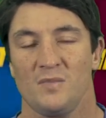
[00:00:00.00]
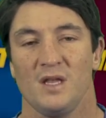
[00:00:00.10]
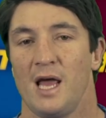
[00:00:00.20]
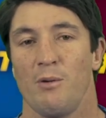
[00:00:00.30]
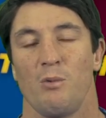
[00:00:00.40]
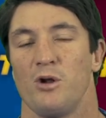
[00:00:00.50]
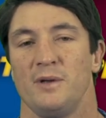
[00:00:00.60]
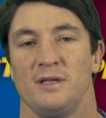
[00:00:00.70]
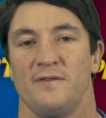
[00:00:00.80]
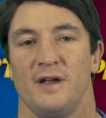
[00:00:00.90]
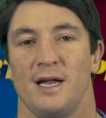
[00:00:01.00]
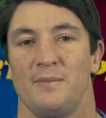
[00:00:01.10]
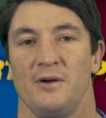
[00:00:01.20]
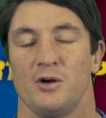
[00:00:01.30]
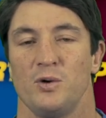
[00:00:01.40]
And they won't want to be defeated up
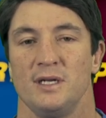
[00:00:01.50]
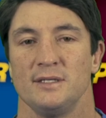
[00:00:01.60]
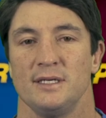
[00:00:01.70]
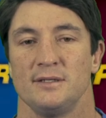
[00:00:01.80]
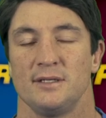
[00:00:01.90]
there in Queensland.